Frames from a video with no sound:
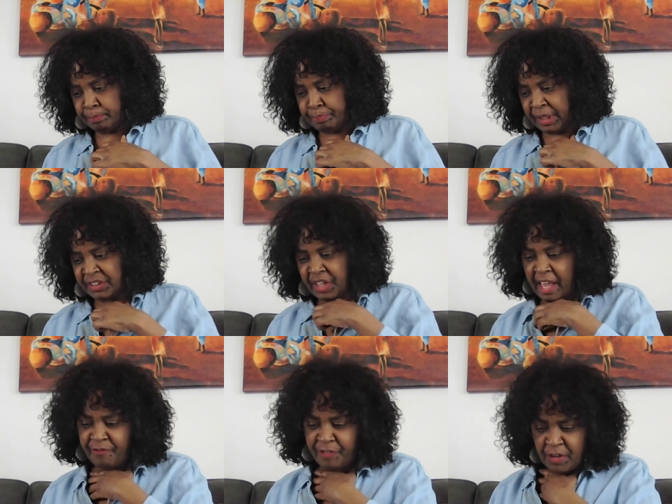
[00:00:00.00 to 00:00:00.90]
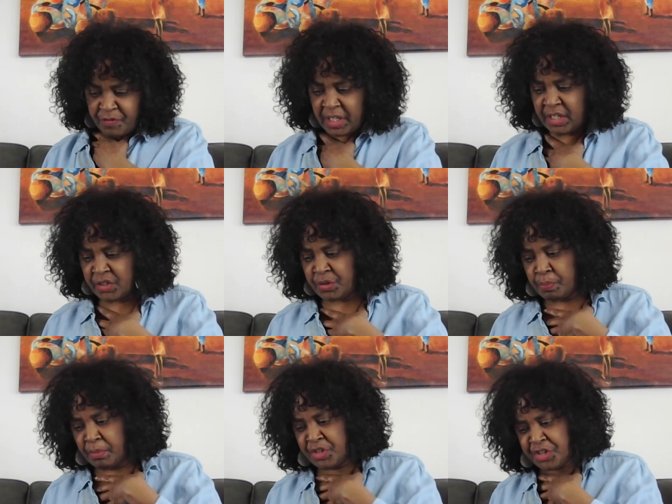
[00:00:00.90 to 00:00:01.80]
Plus 850 is
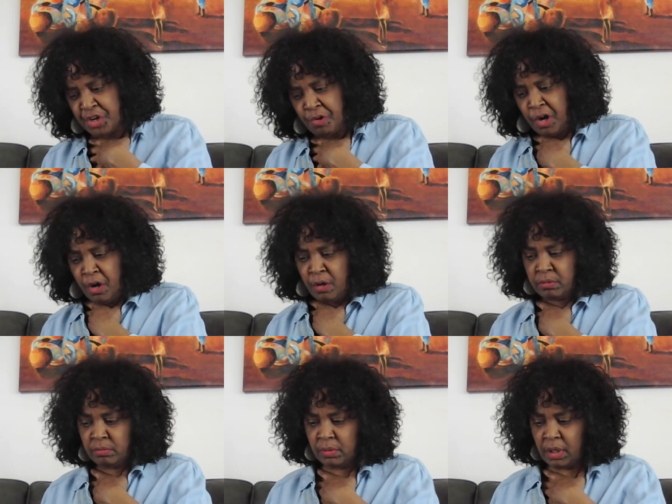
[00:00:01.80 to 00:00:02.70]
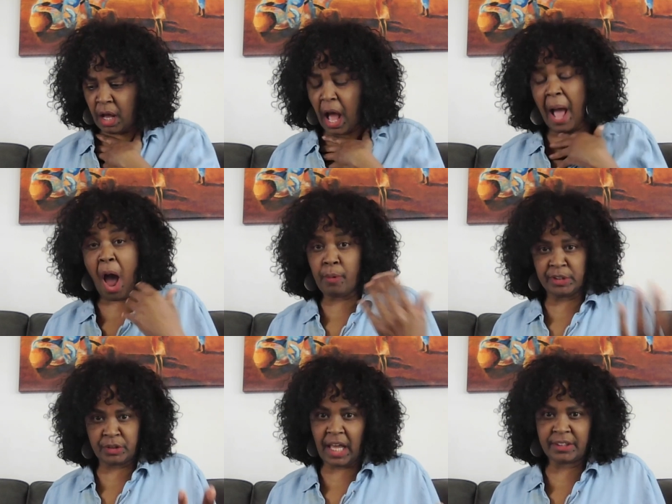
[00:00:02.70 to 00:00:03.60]
Mishiro. I
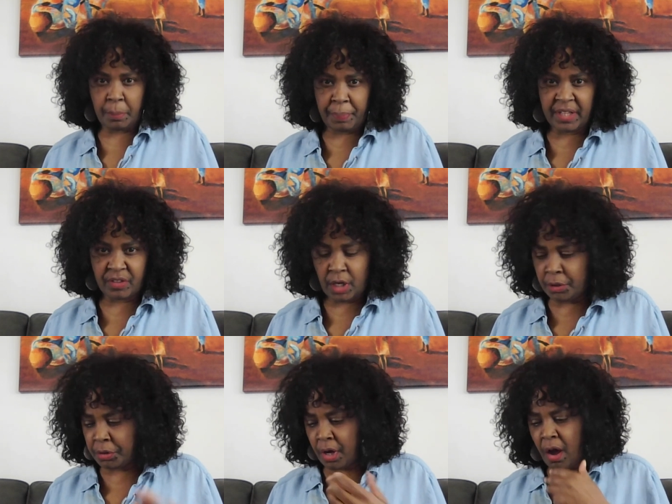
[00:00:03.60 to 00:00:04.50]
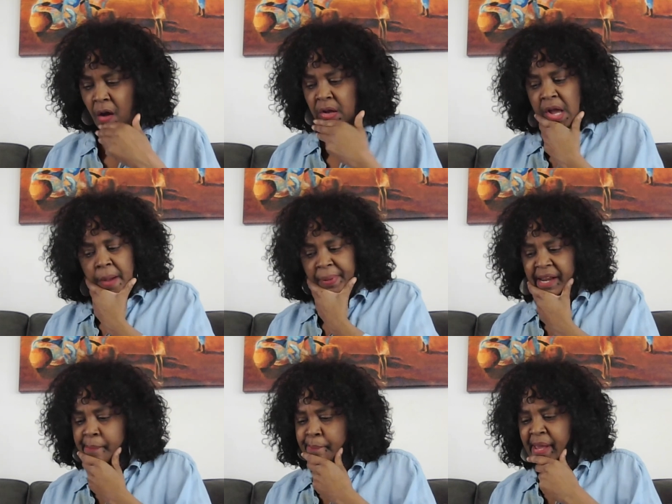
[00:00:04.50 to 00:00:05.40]
always like to bet the underdog, but I
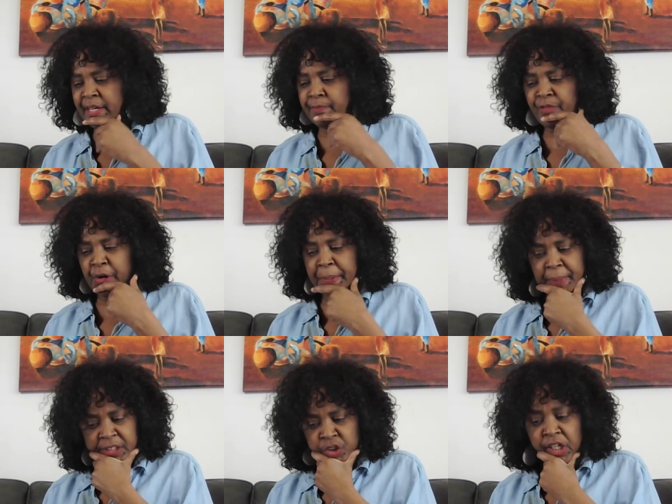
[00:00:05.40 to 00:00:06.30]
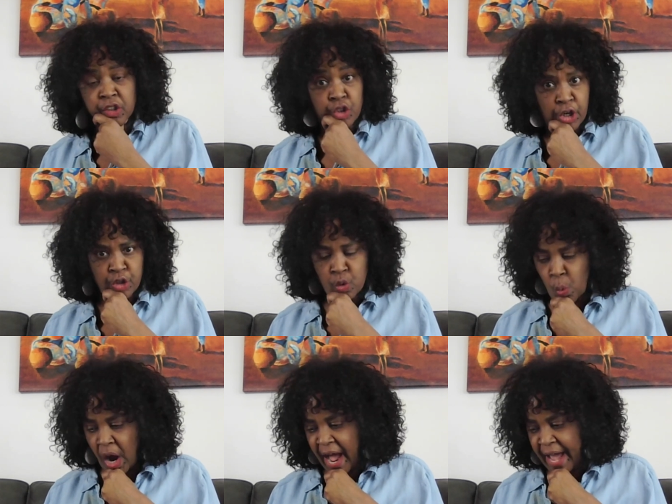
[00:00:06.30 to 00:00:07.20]
didn't bet him very much, and I'll tell you
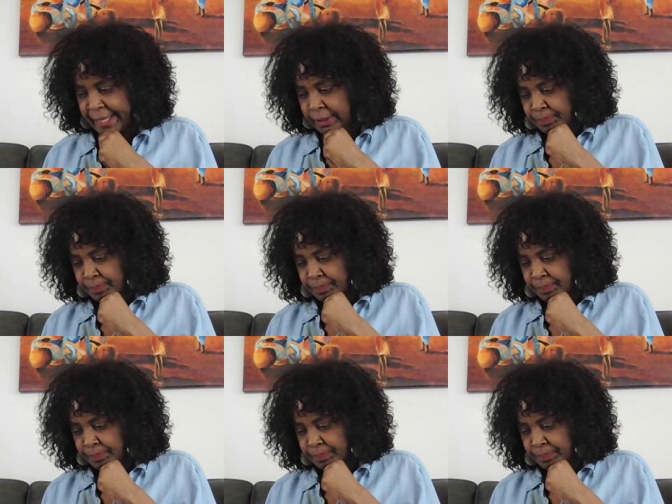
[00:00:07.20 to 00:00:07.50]
why.